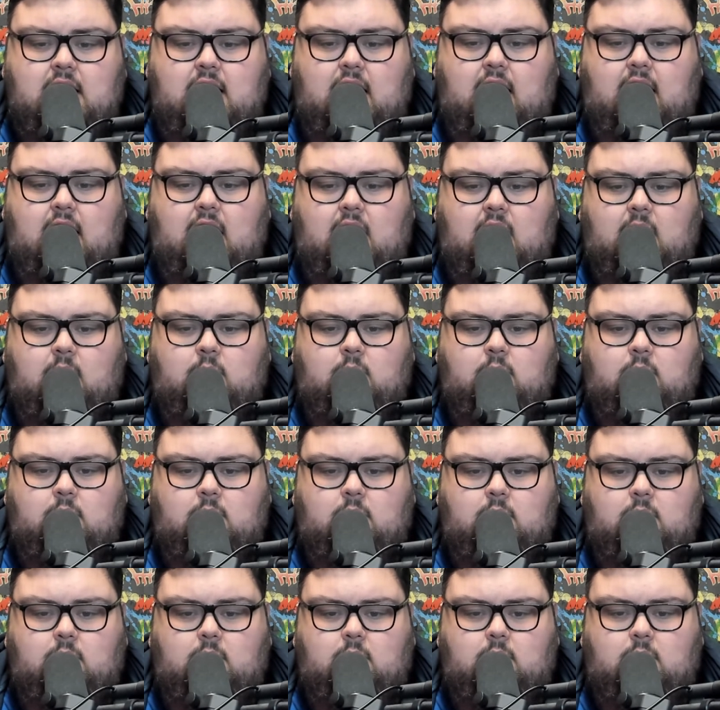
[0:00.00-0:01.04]

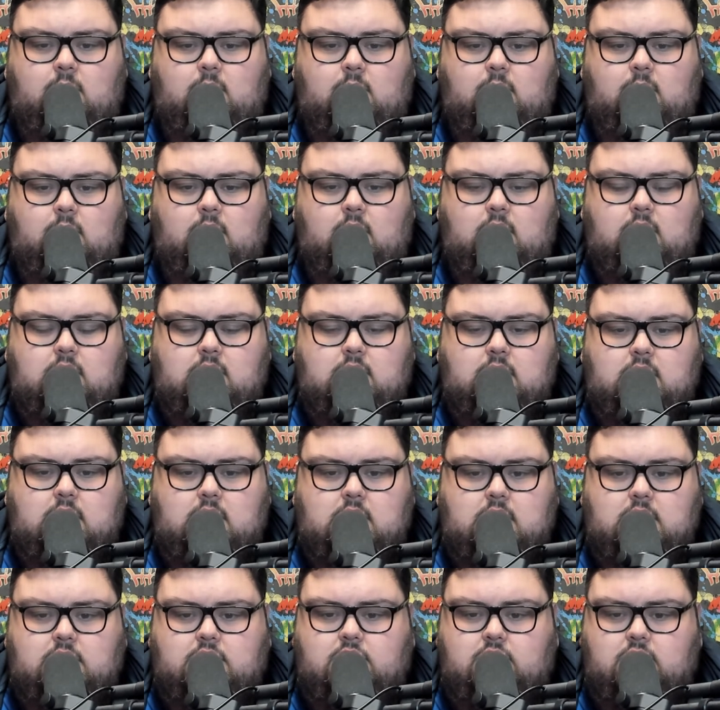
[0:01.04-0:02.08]
I
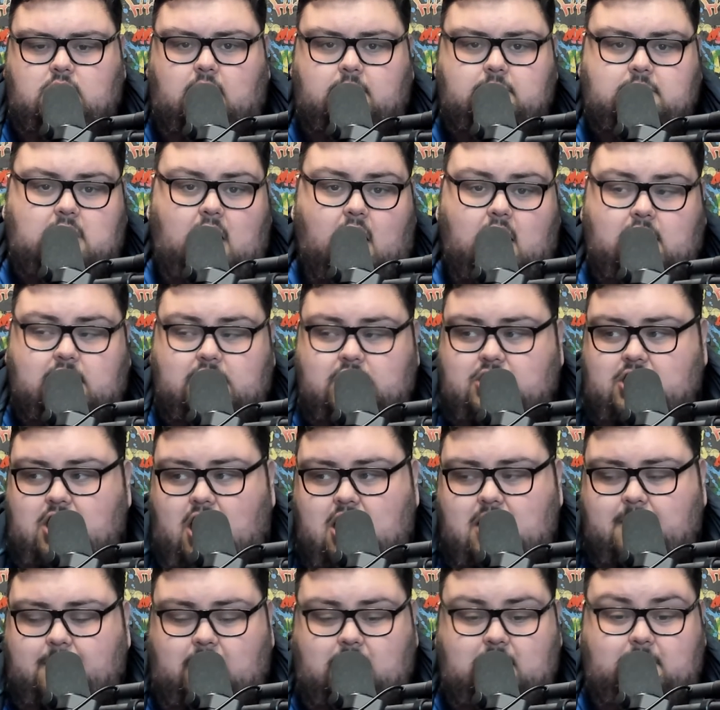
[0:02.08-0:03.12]
was talking to
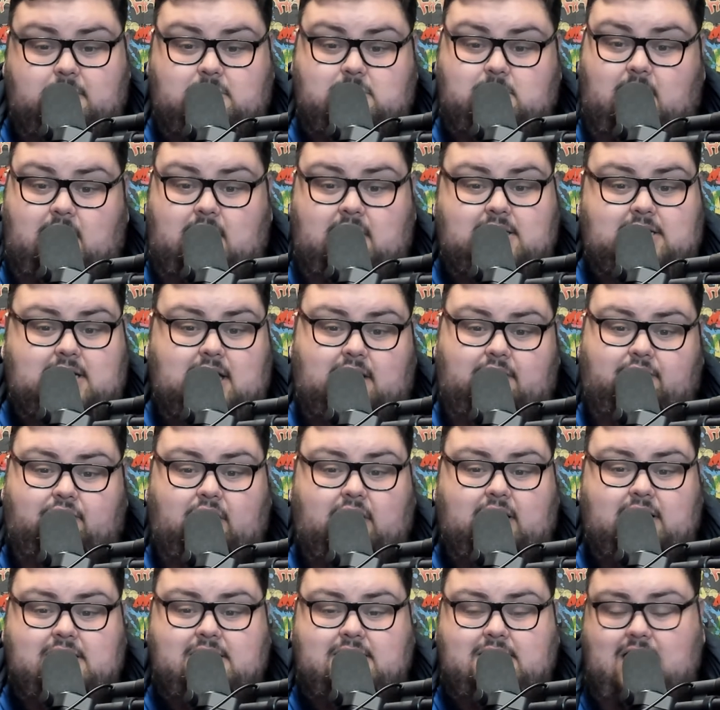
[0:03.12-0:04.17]
Sean about him as well, and he said if
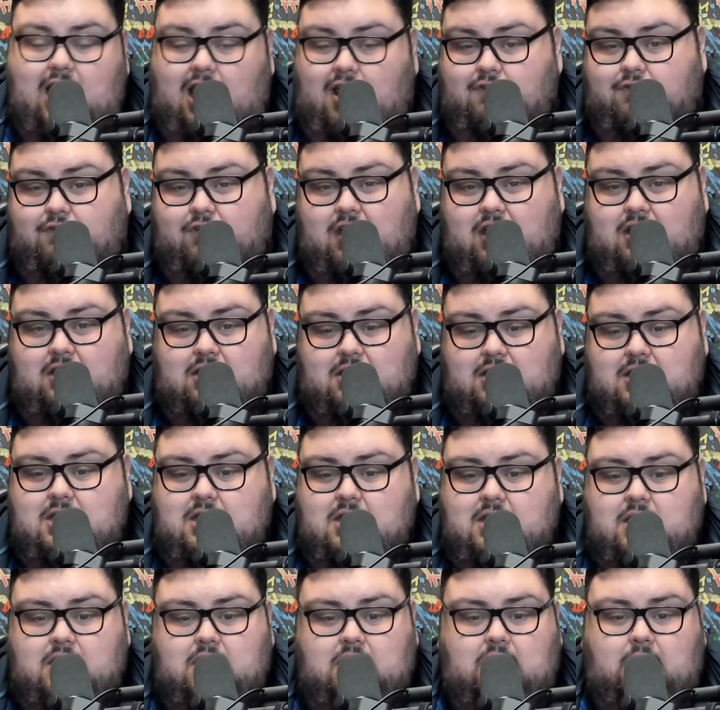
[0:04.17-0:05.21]
he can stay fit,
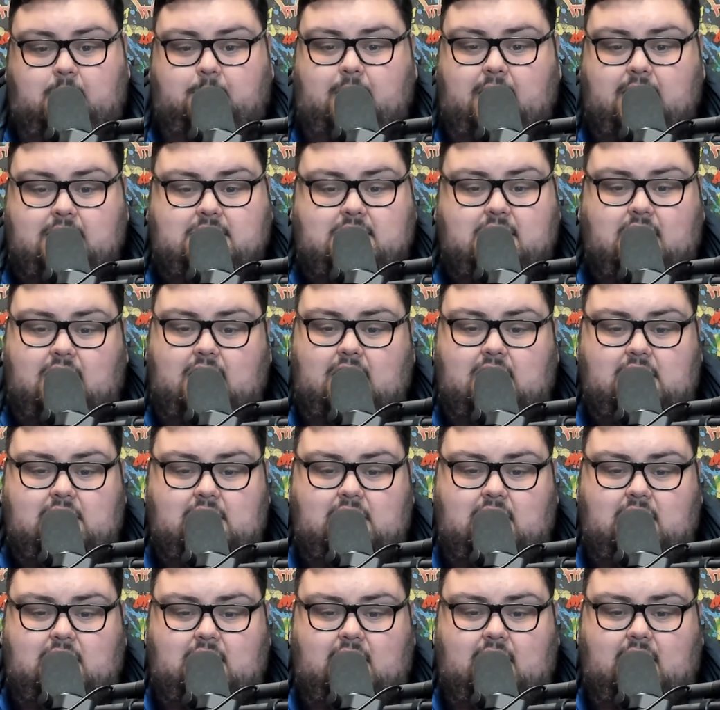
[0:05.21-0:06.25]
he'd be a
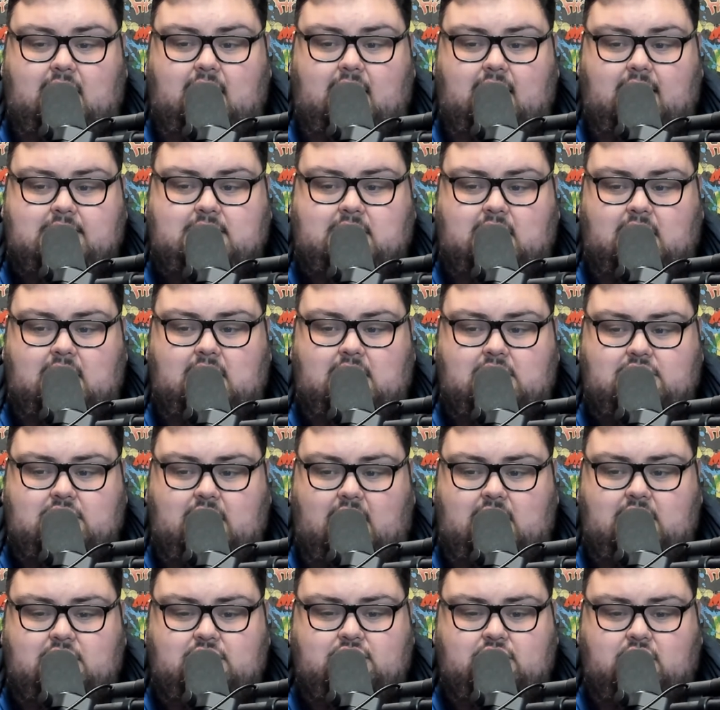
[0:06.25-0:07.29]
title
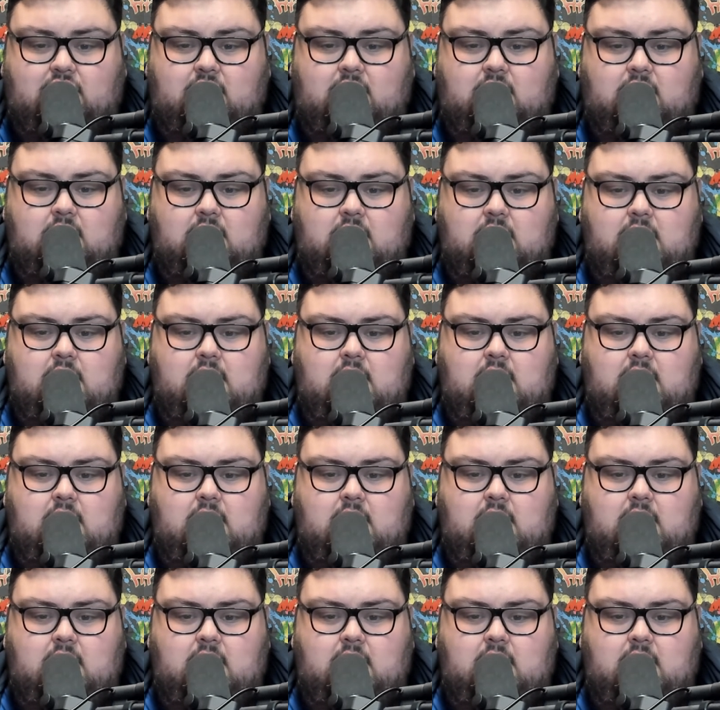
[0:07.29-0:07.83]
challenger.